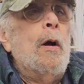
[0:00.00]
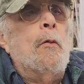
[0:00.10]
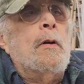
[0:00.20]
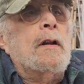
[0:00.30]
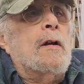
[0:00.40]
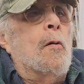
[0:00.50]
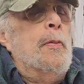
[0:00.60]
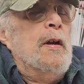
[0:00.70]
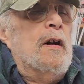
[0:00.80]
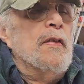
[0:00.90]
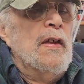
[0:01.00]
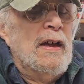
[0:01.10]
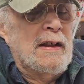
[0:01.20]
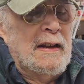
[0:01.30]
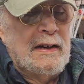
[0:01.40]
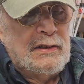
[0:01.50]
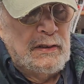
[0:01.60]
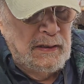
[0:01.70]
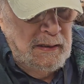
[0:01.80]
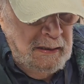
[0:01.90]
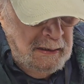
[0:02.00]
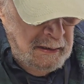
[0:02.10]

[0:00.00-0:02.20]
Well, we're going to go beyond that, actually.